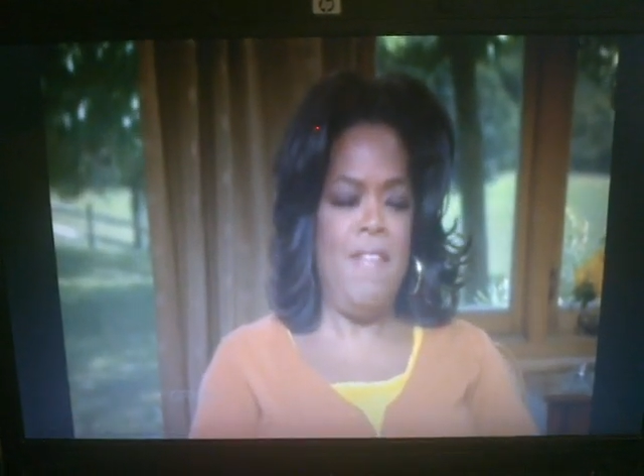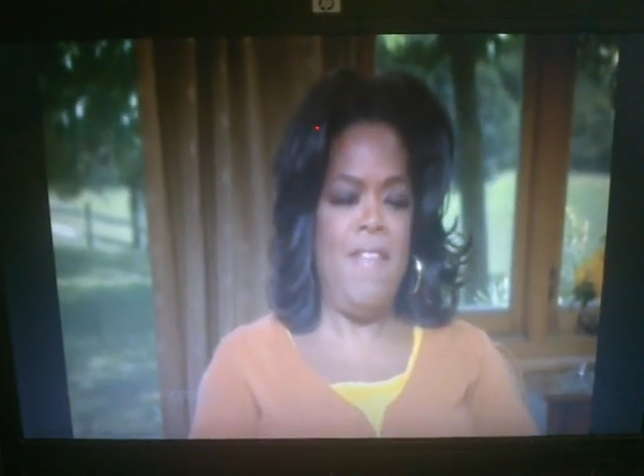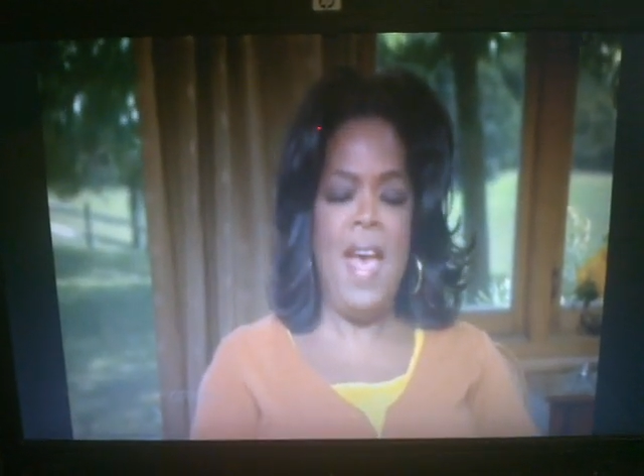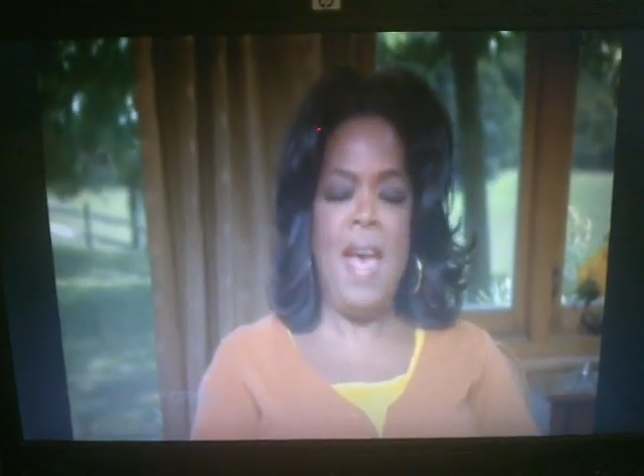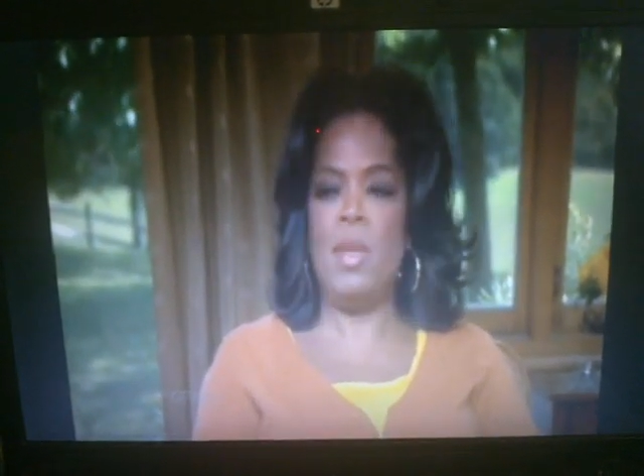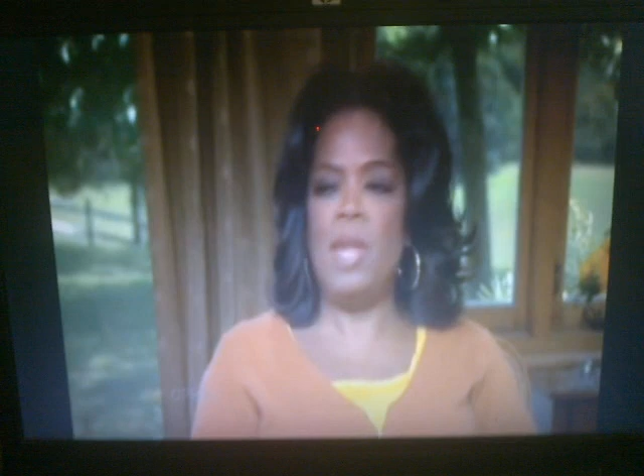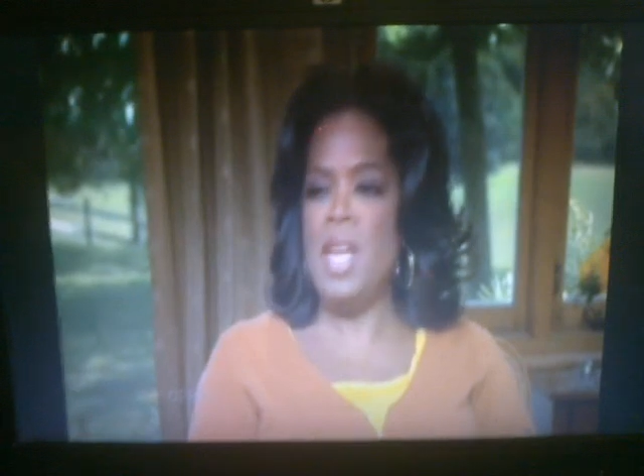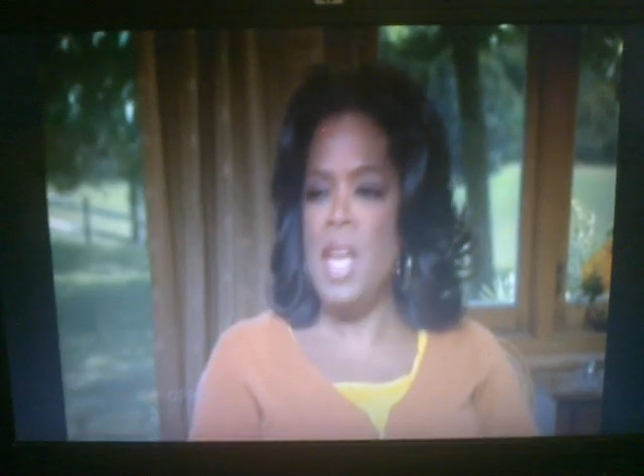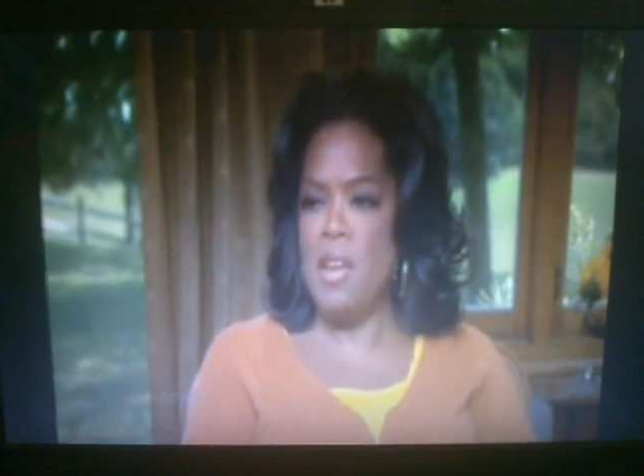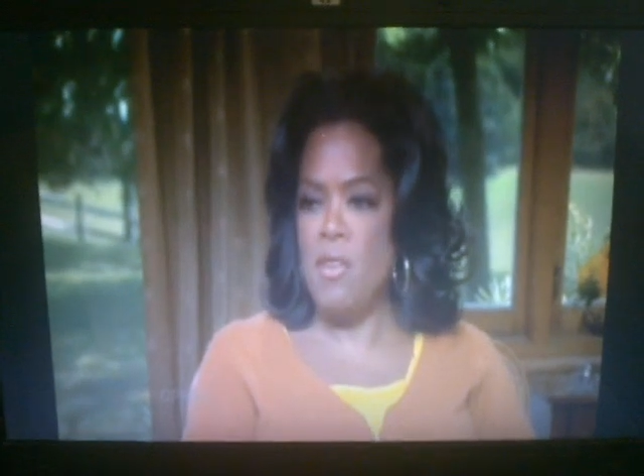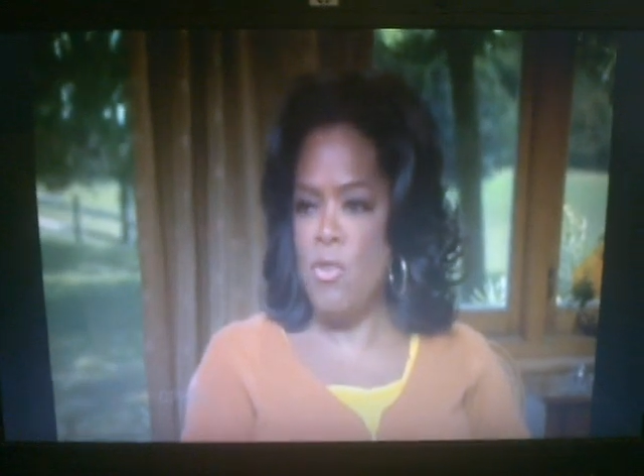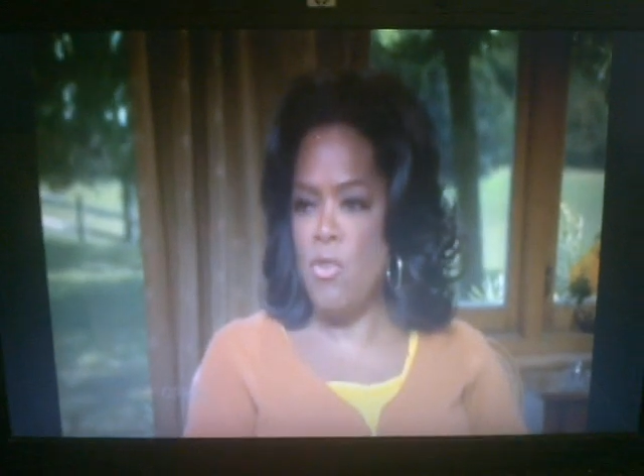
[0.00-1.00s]
family
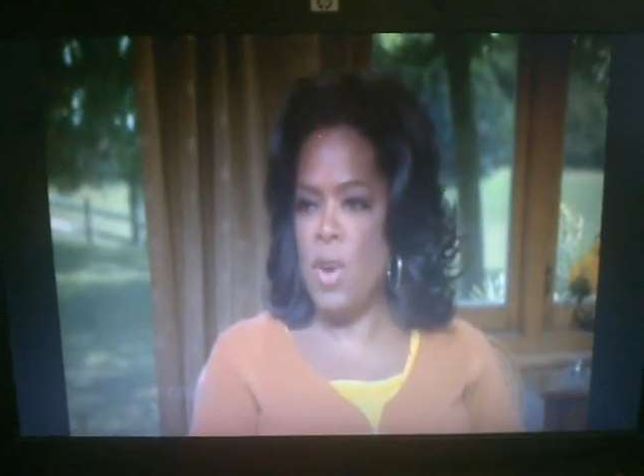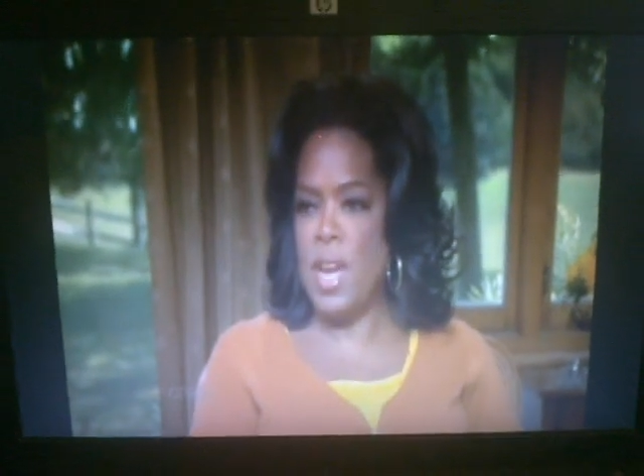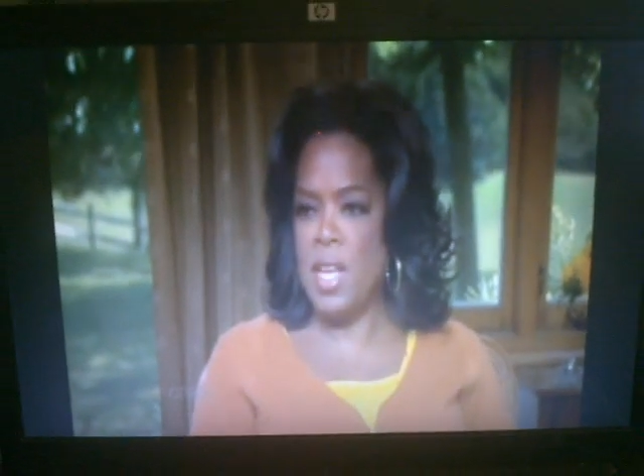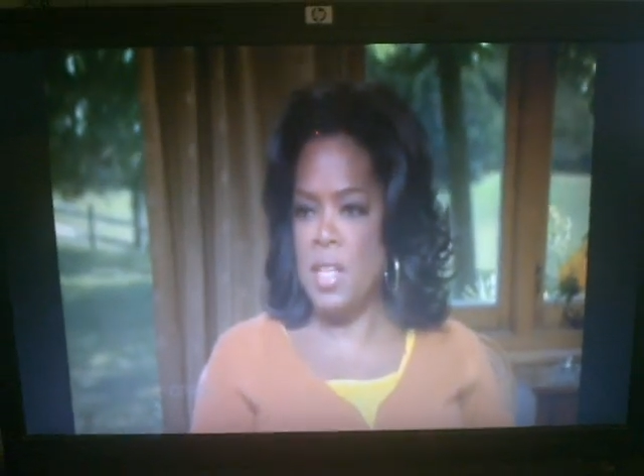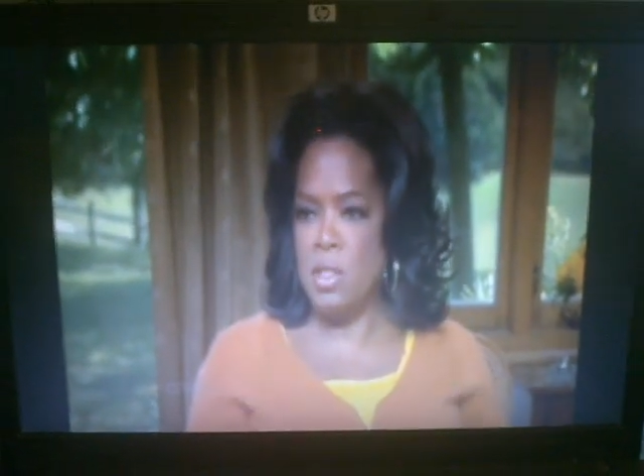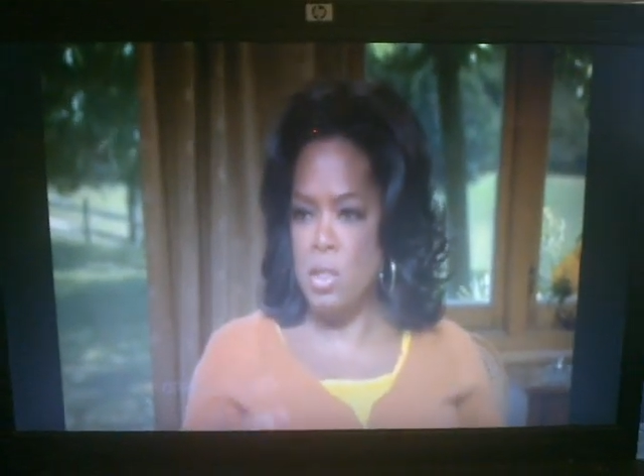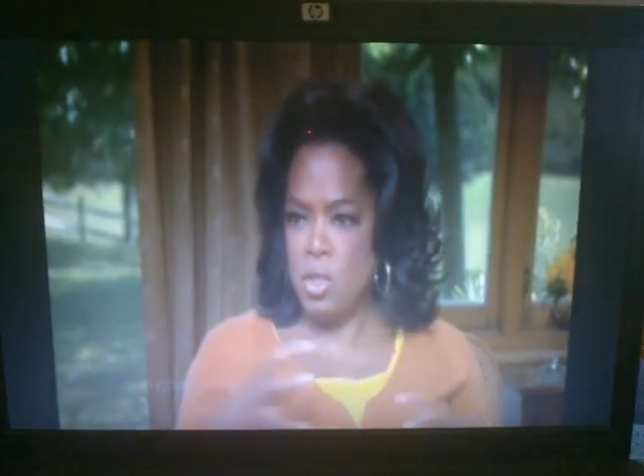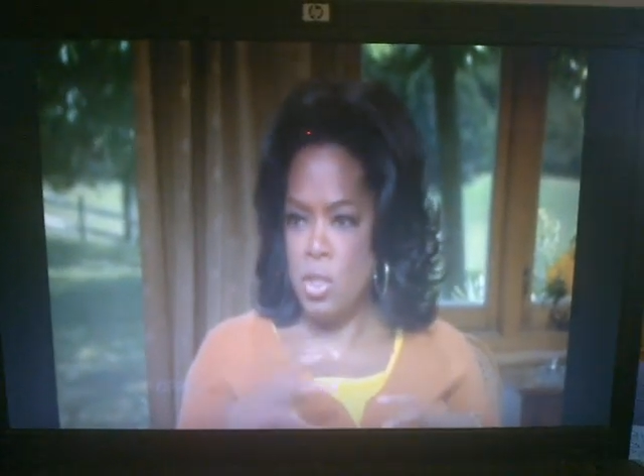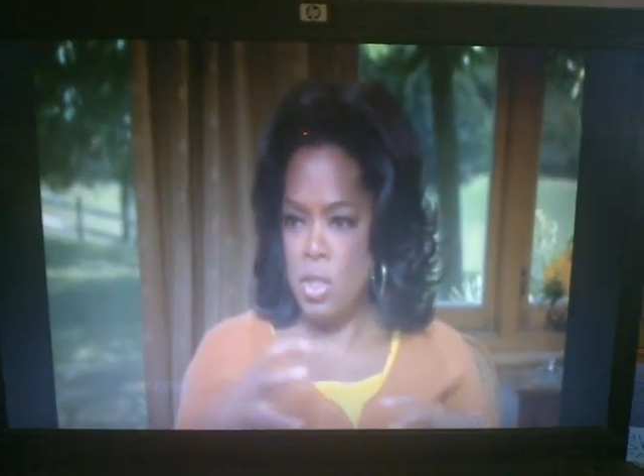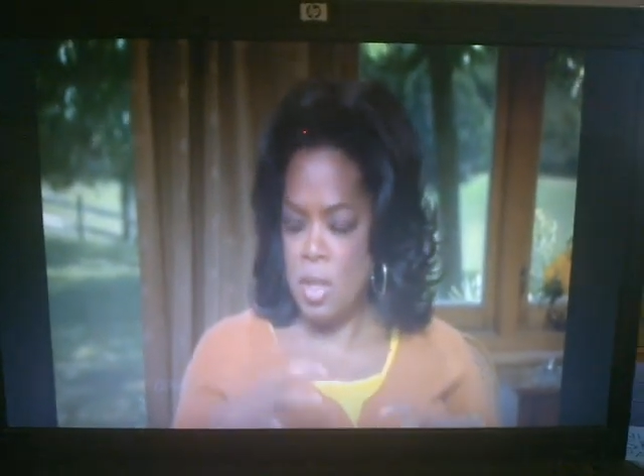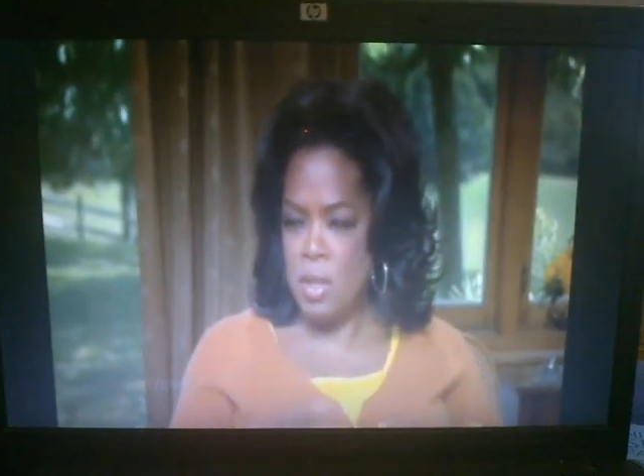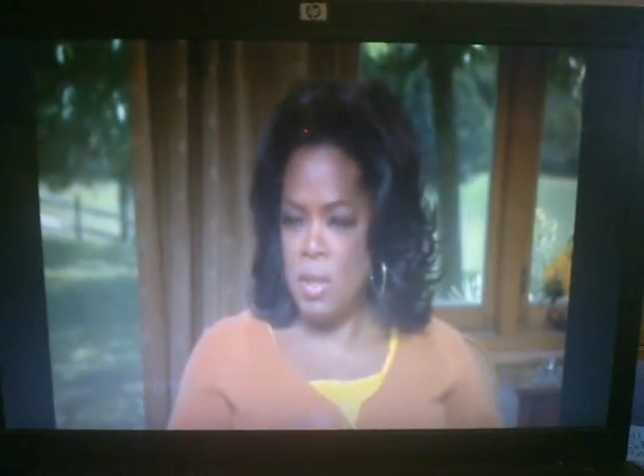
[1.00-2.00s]
and
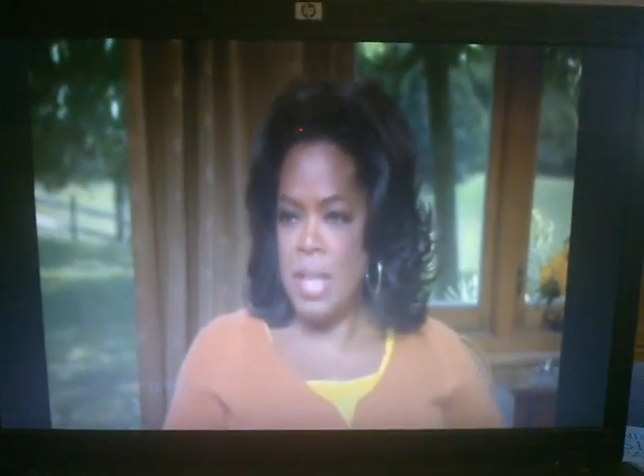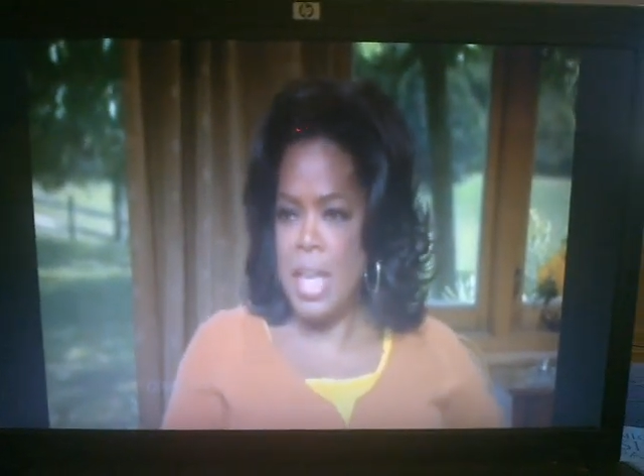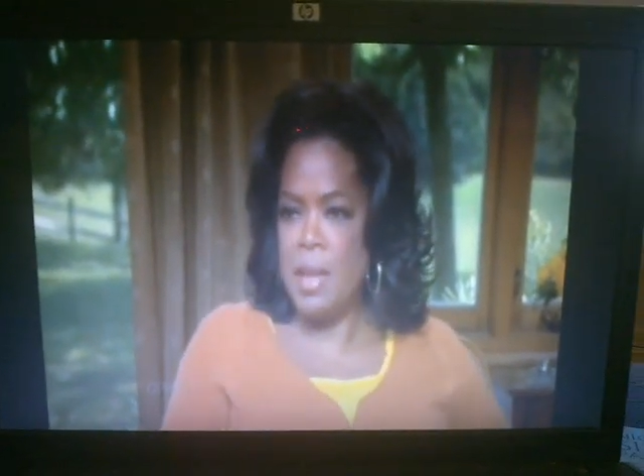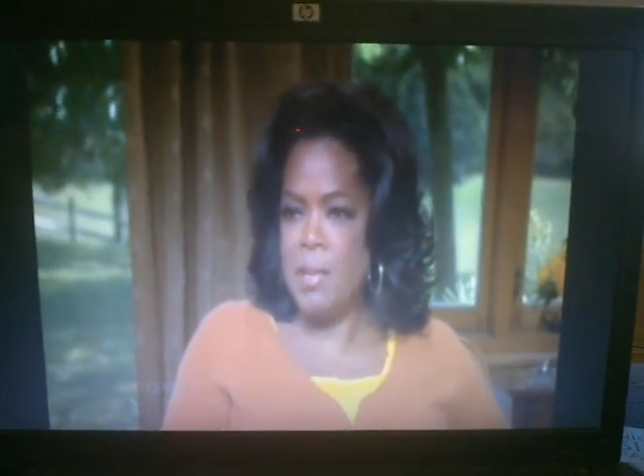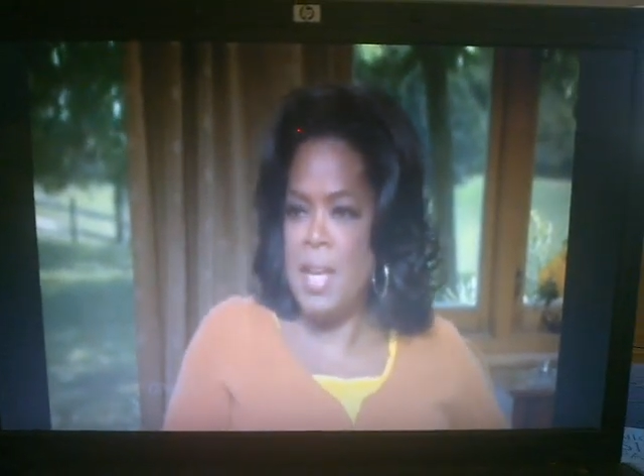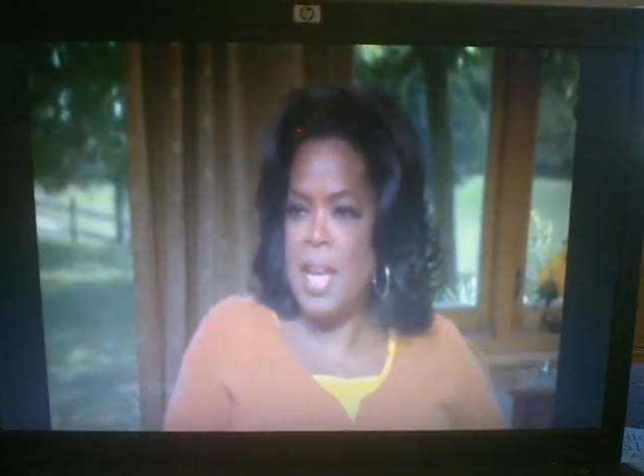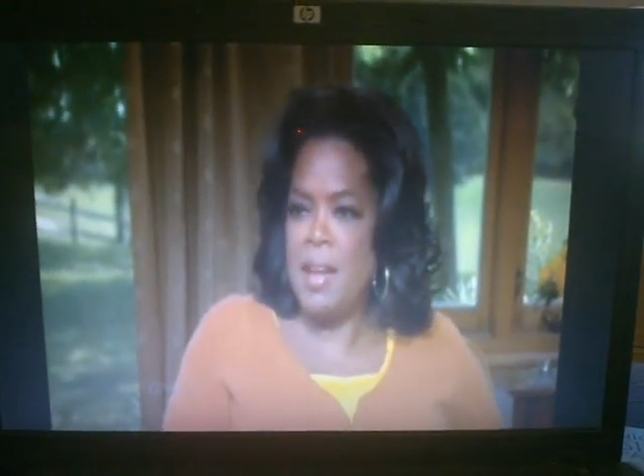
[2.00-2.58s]
friends let him